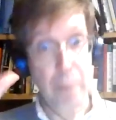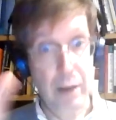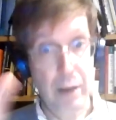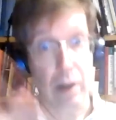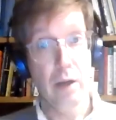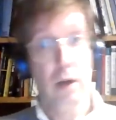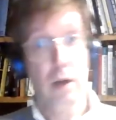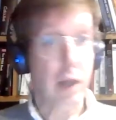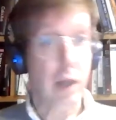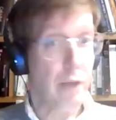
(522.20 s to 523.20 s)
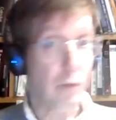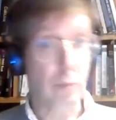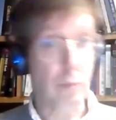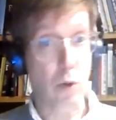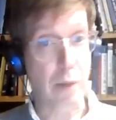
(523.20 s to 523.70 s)
by a high level,
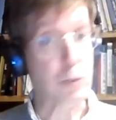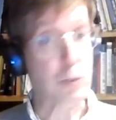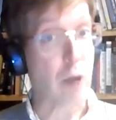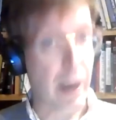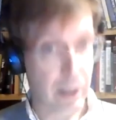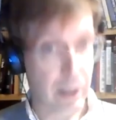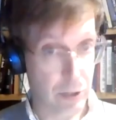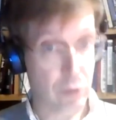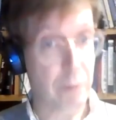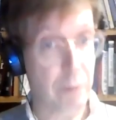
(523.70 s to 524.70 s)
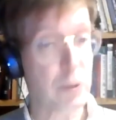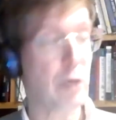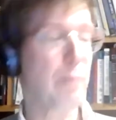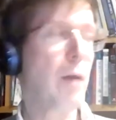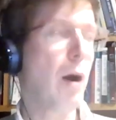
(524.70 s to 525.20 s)
more abstract description.
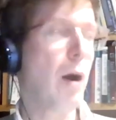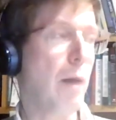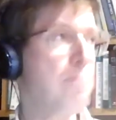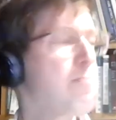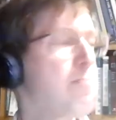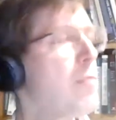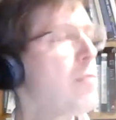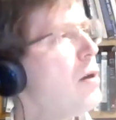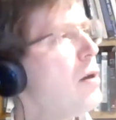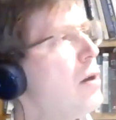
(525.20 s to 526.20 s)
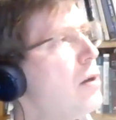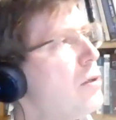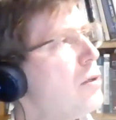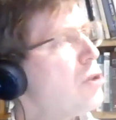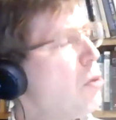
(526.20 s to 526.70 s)
Um,
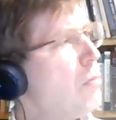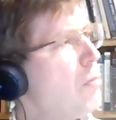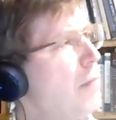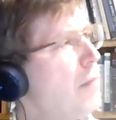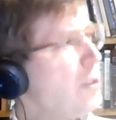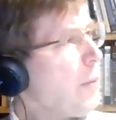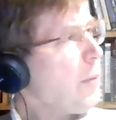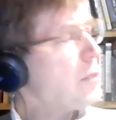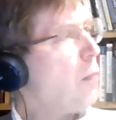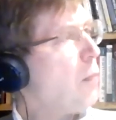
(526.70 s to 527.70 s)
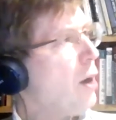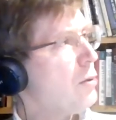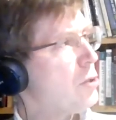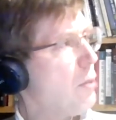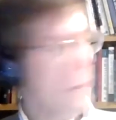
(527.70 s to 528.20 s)
so agent-based
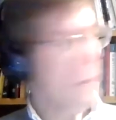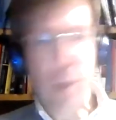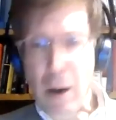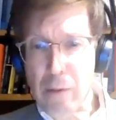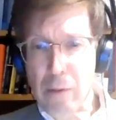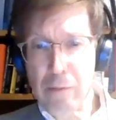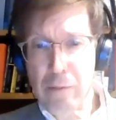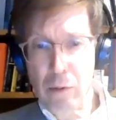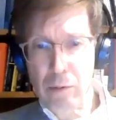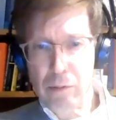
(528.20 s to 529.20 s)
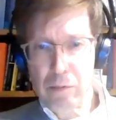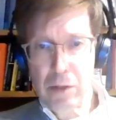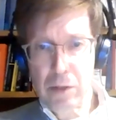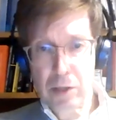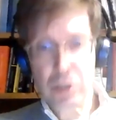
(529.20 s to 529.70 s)
models can be powerful
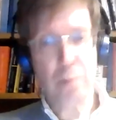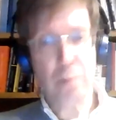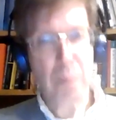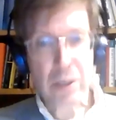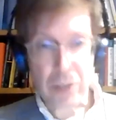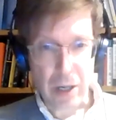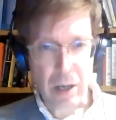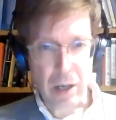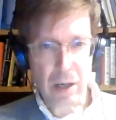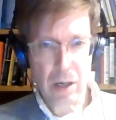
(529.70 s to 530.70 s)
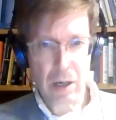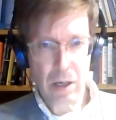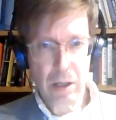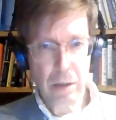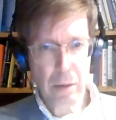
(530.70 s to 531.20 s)
for their simplicity
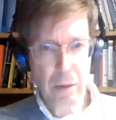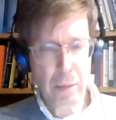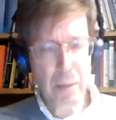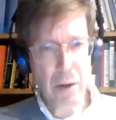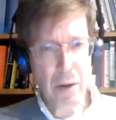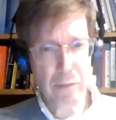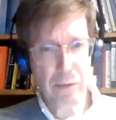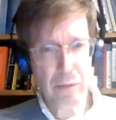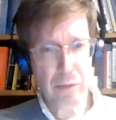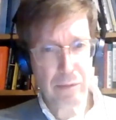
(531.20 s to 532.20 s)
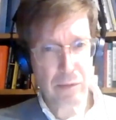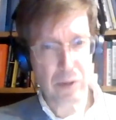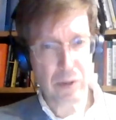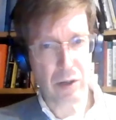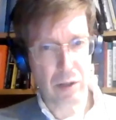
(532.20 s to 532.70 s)
can be powerful for
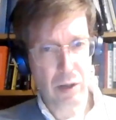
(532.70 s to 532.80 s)
the